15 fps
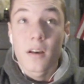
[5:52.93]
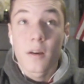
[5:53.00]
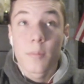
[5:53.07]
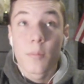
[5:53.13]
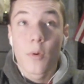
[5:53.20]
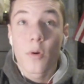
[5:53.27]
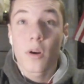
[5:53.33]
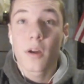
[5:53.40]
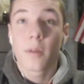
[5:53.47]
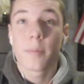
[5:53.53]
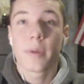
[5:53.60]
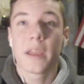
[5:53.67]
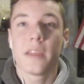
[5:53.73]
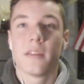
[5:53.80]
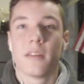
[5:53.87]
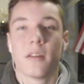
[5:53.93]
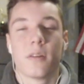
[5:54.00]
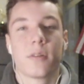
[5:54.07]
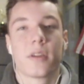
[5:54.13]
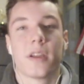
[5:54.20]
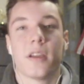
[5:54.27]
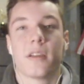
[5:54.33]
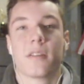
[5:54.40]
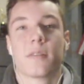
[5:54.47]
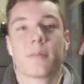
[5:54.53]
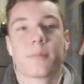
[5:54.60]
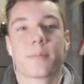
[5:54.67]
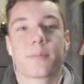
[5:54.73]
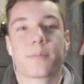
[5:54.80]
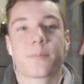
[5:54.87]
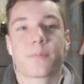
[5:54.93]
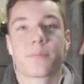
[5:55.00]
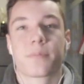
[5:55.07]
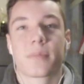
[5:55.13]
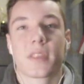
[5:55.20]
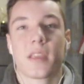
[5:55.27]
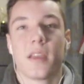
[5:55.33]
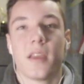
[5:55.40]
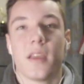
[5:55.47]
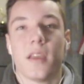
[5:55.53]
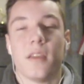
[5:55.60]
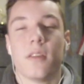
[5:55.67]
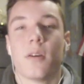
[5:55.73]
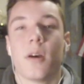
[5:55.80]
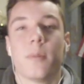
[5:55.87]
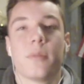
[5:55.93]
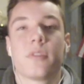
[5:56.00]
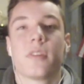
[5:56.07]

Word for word: More unpainted. Okay. You know, I'm just